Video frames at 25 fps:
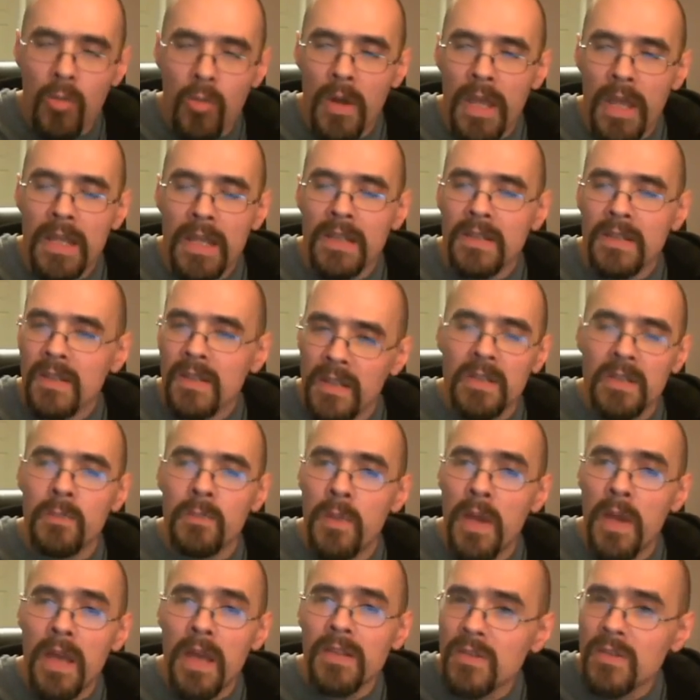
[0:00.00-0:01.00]
always,
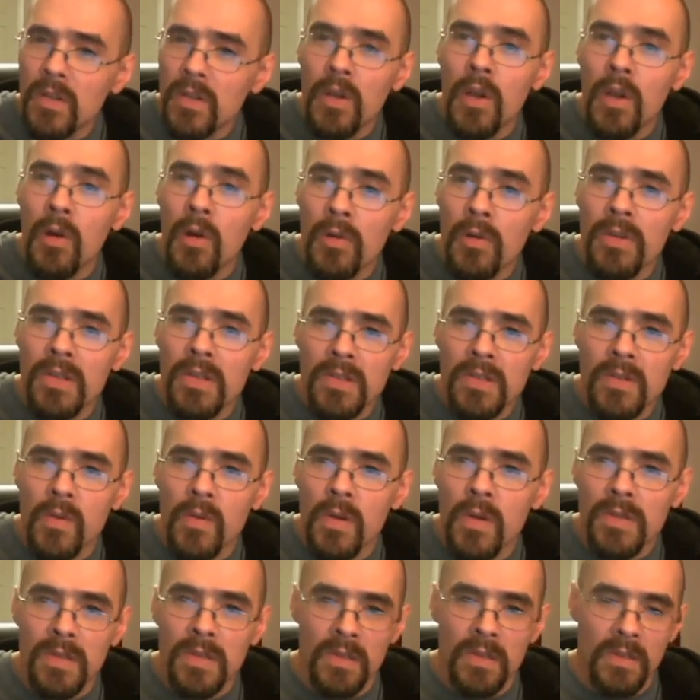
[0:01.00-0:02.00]
it's best to go to the
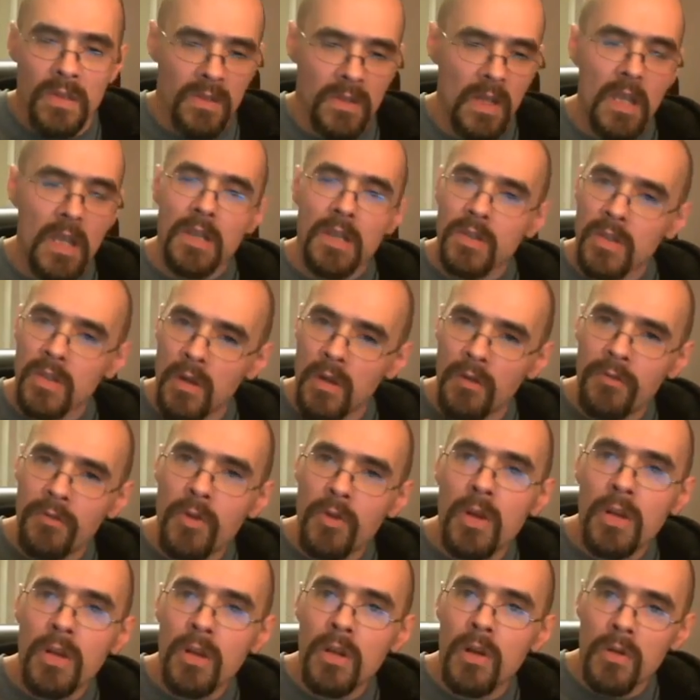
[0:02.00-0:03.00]
sources. So
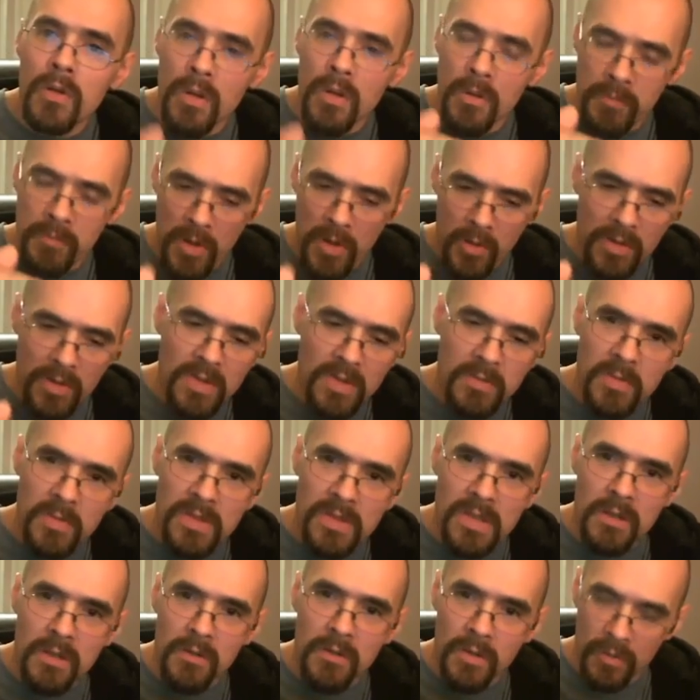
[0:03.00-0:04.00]
if you want to go to the
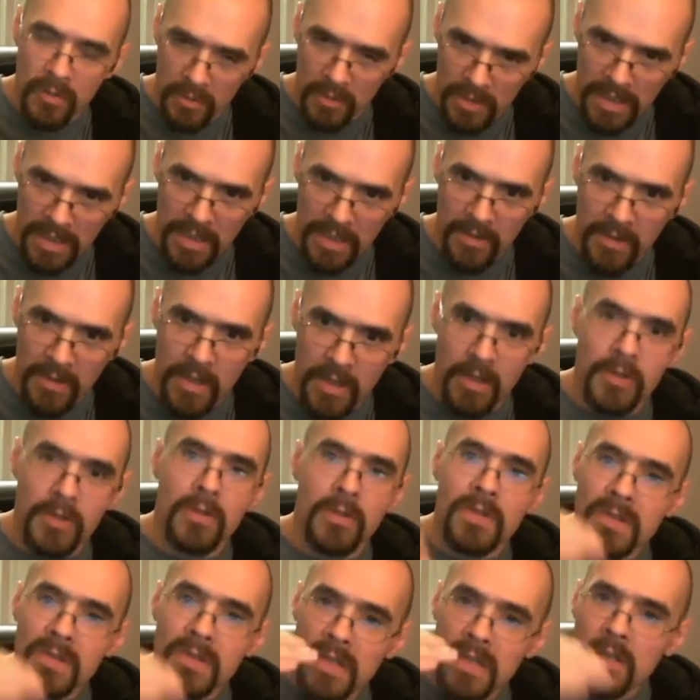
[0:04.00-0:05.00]
bonus material link
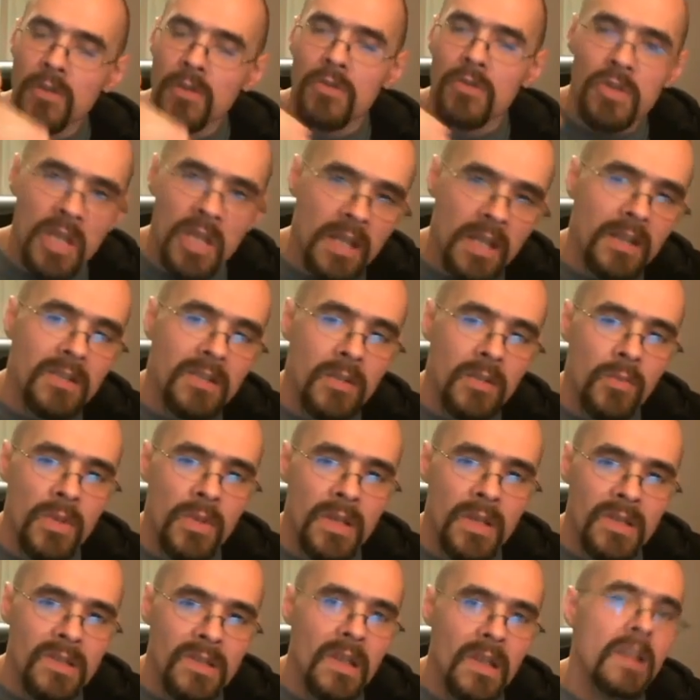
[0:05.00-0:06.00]
there, you'll see Eugenics: A
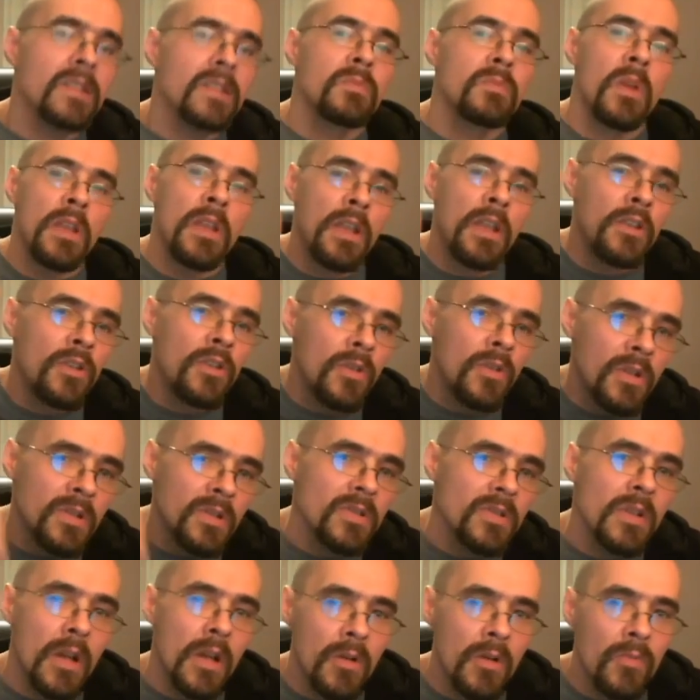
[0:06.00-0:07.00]
Reassessment, and you
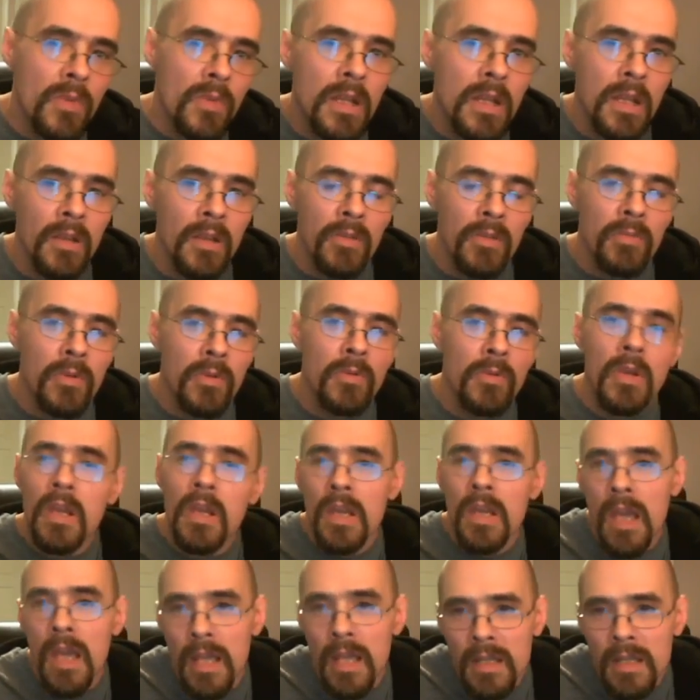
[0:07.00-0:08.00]
can start reading
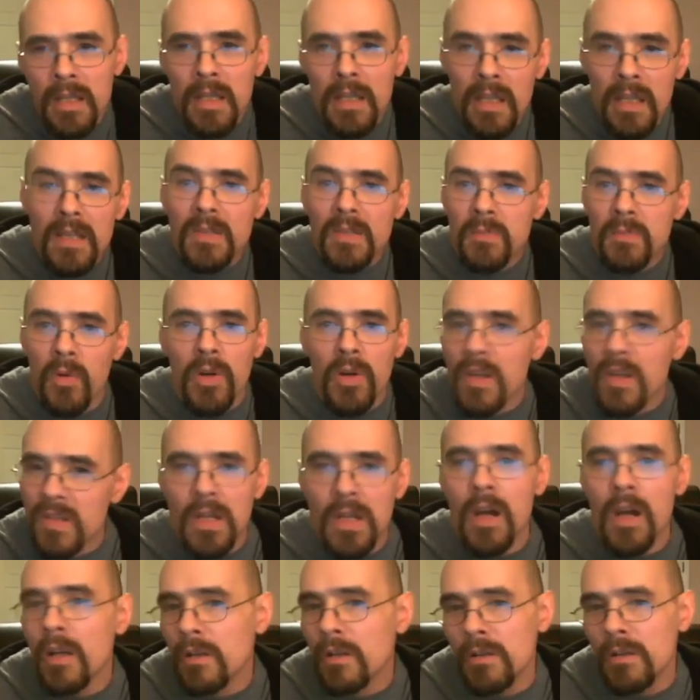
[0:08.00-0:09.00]
through, and his
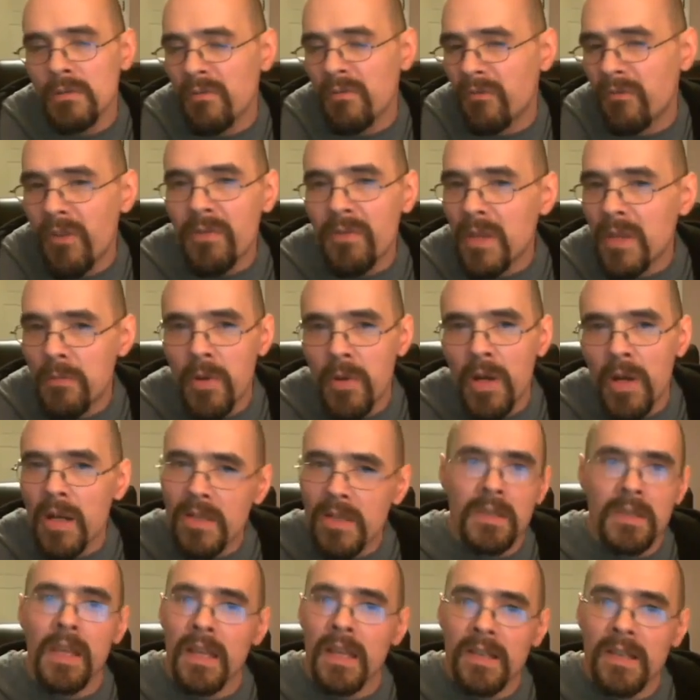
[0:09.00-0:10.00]
book is
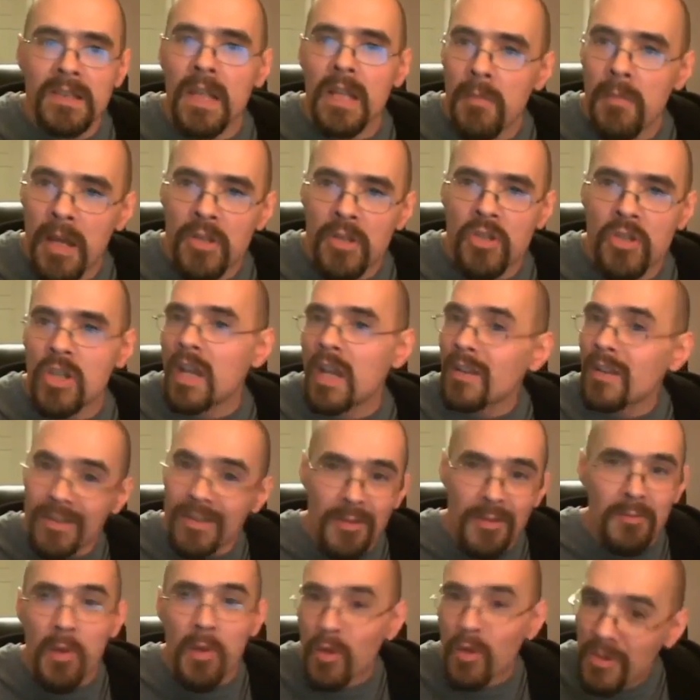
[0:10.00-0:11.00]
$150 last time I
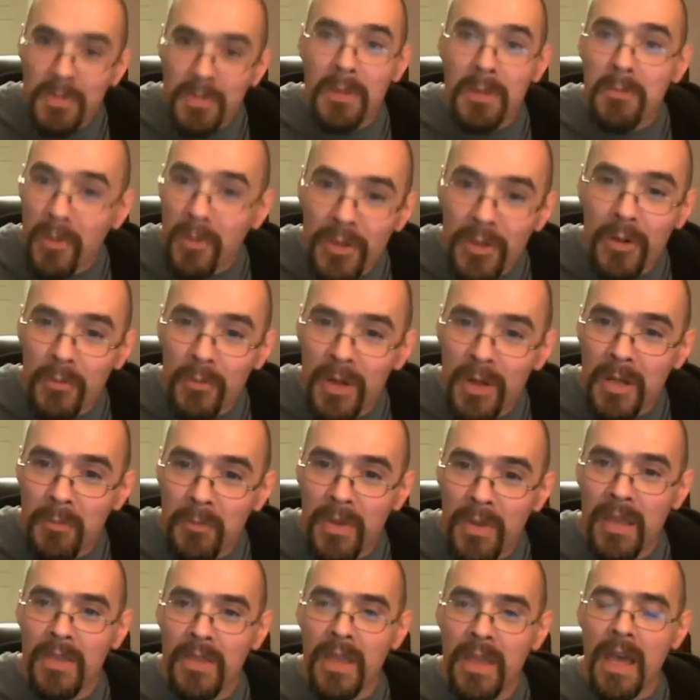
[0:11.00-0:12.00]
checked, so most people don't
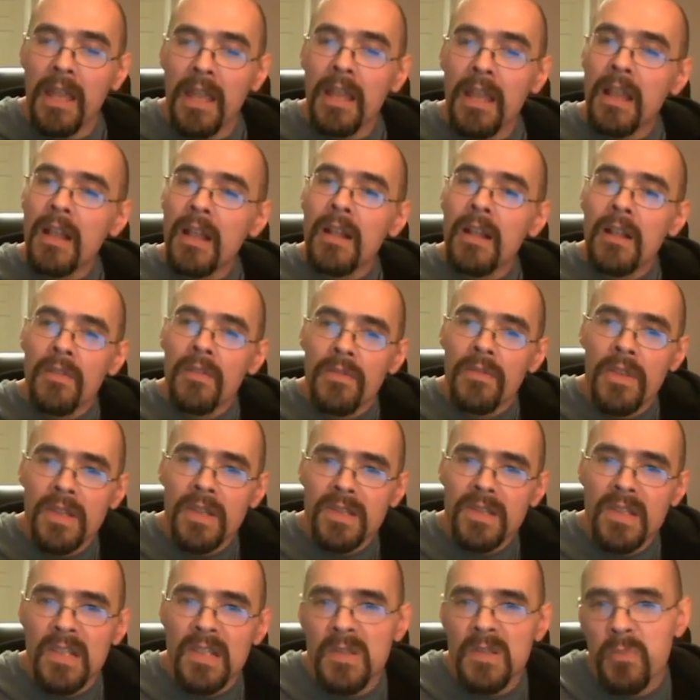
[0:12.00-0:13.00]
want to pay that.
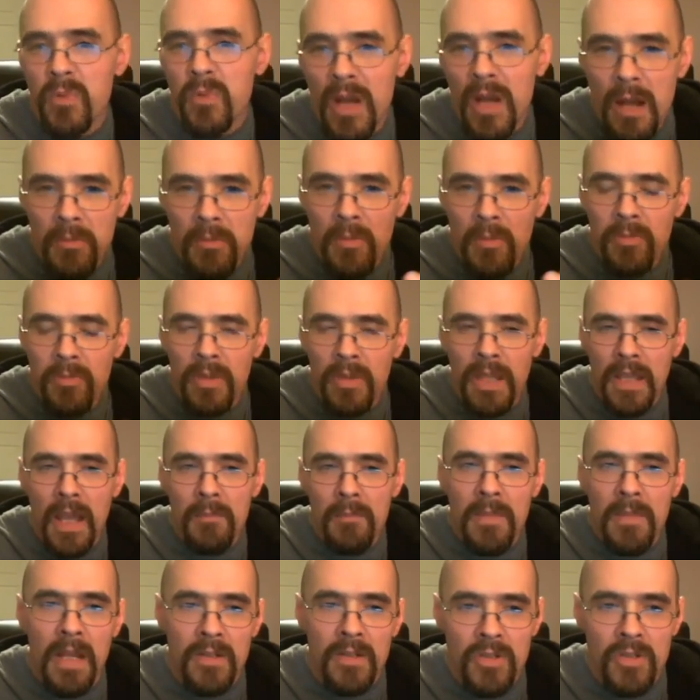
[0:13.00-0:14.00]
This is probably,
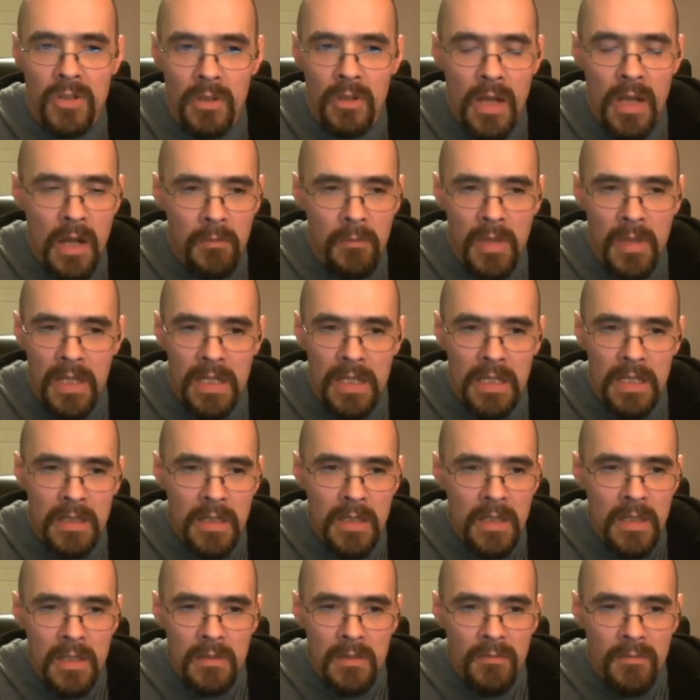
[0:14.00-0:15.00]
I'm not sure how
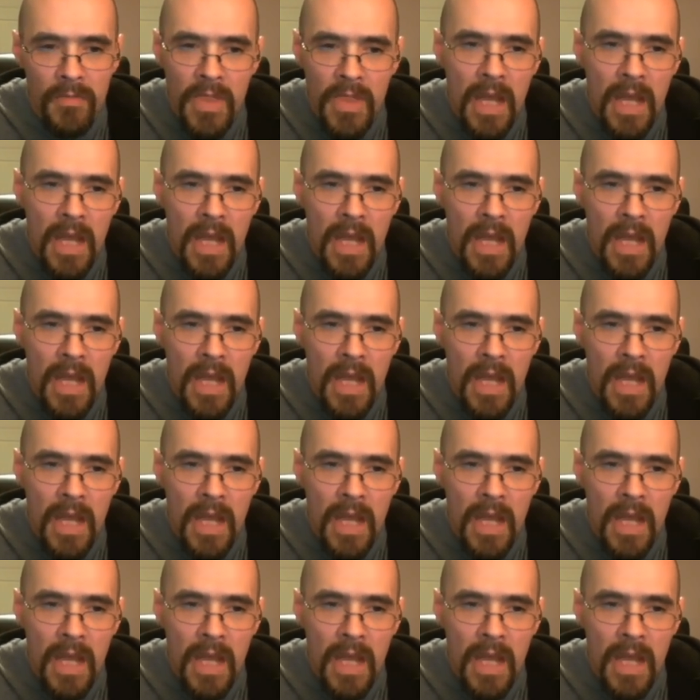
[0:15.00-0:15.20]
many